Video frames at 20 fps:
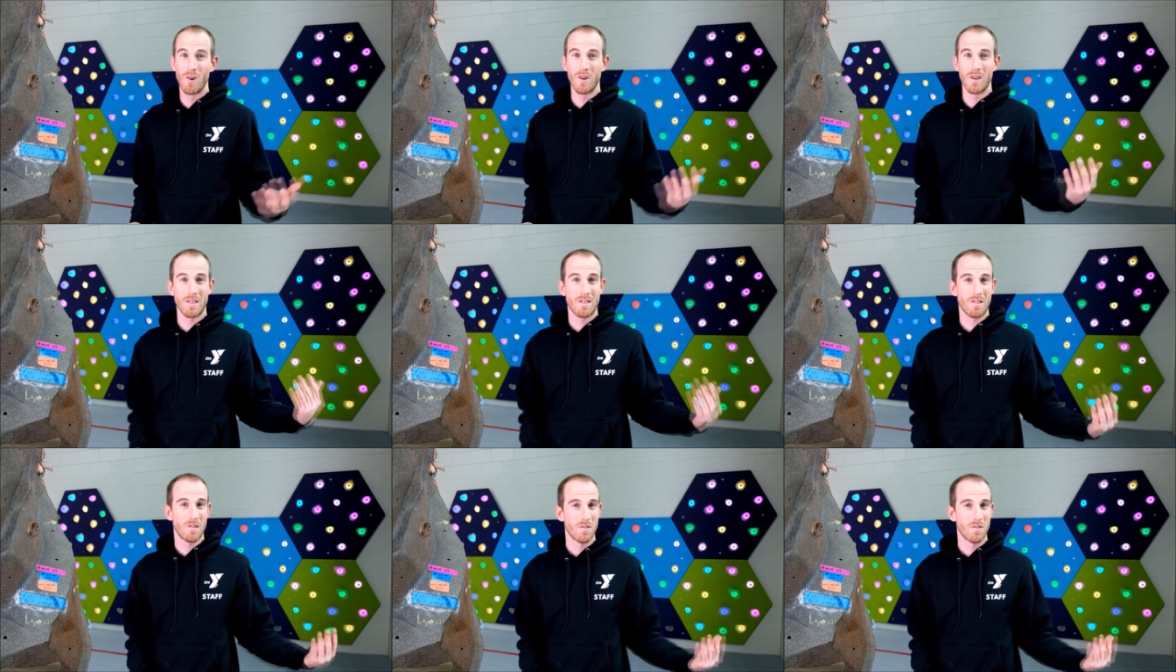
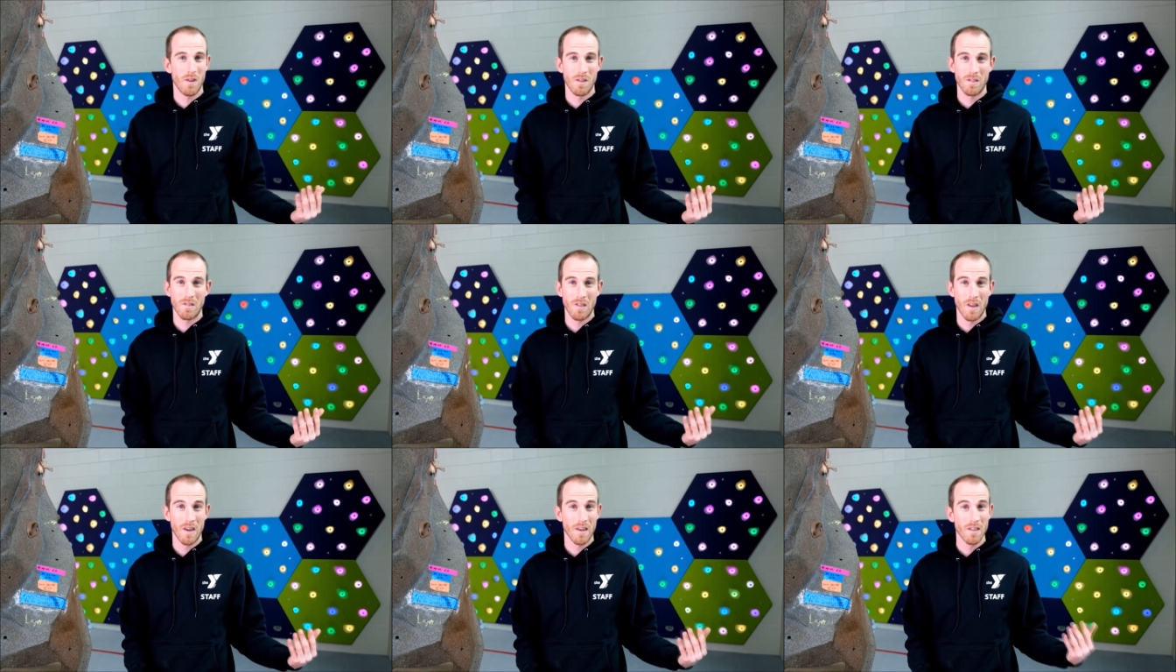it's
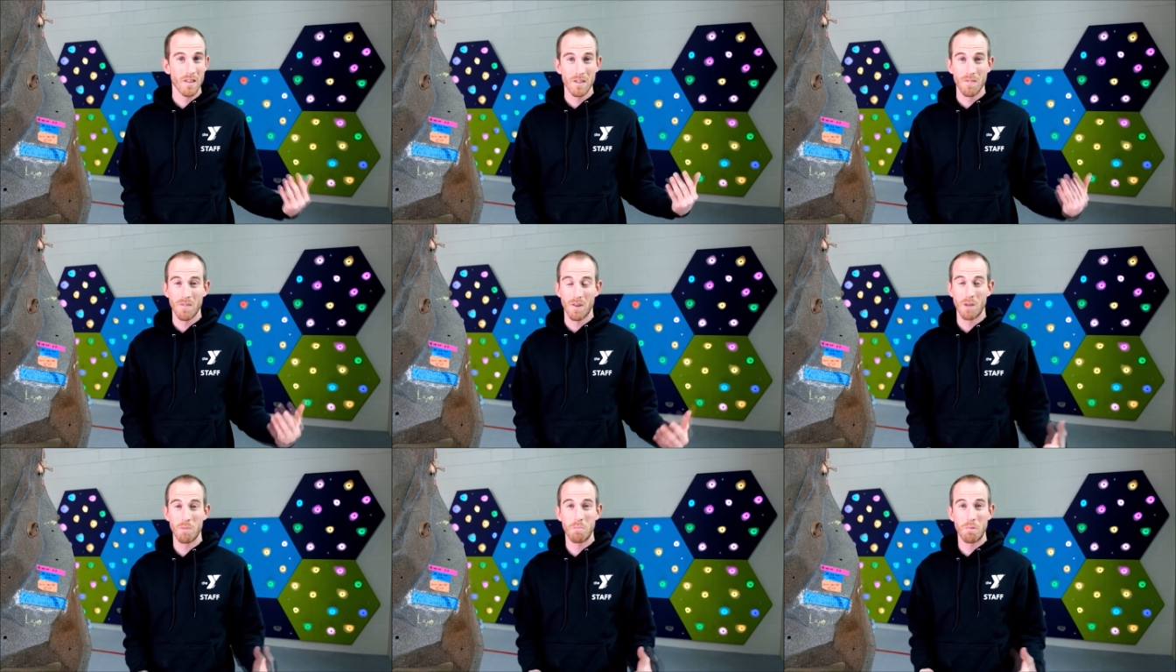aesthetically
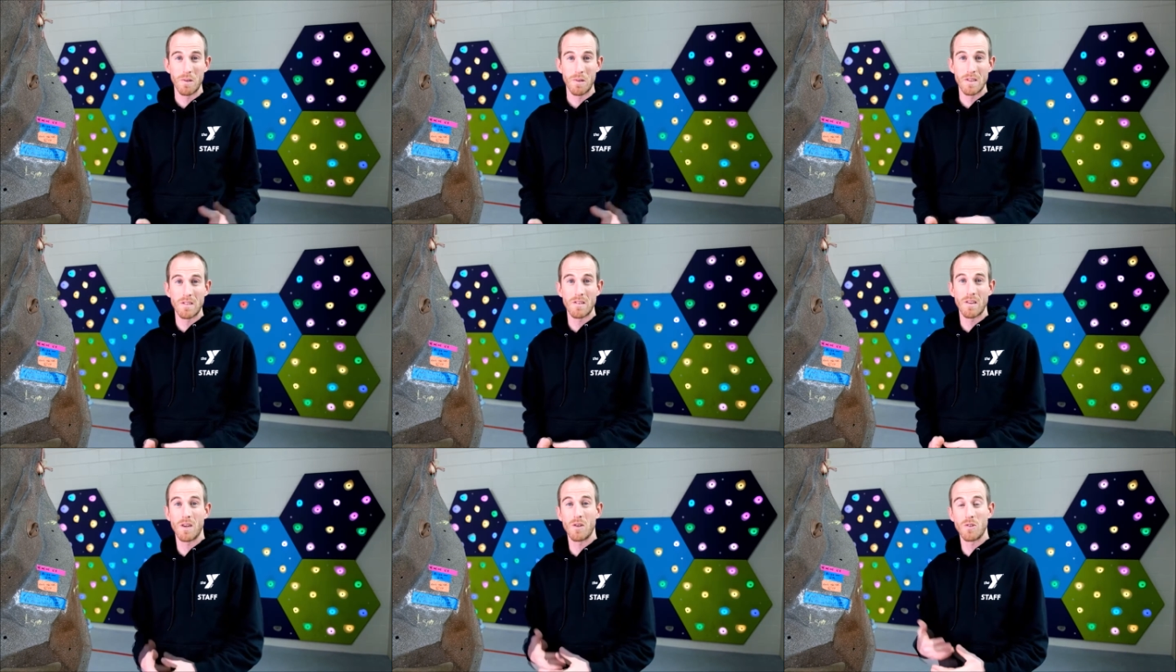very
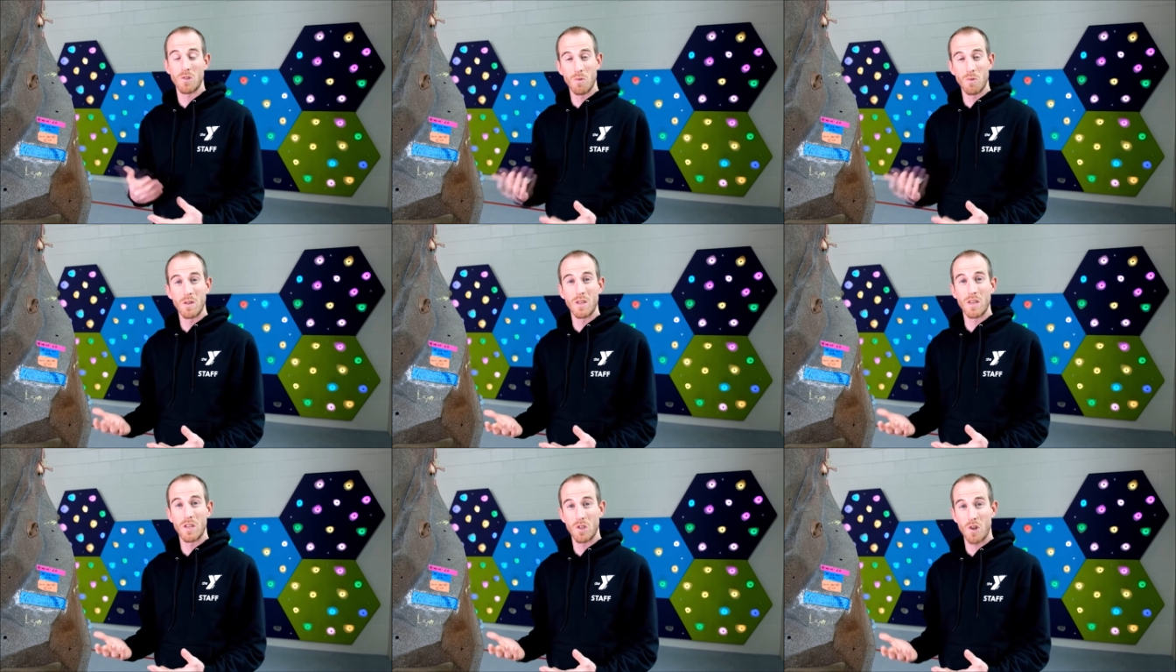pleasing, it's
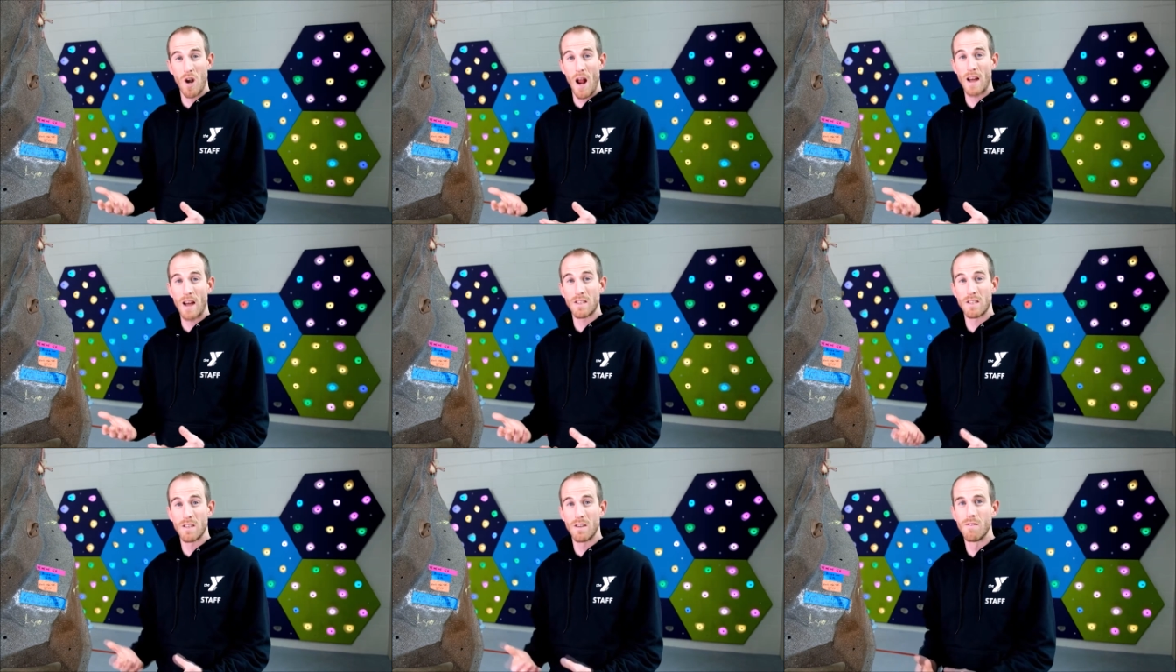really
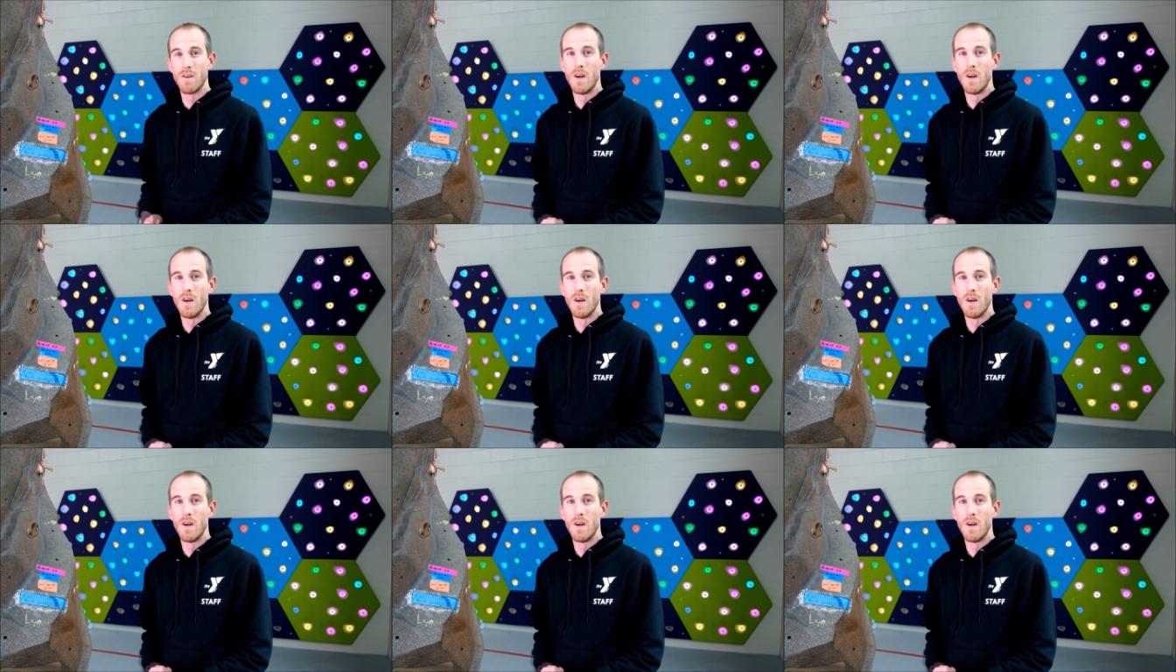attractive.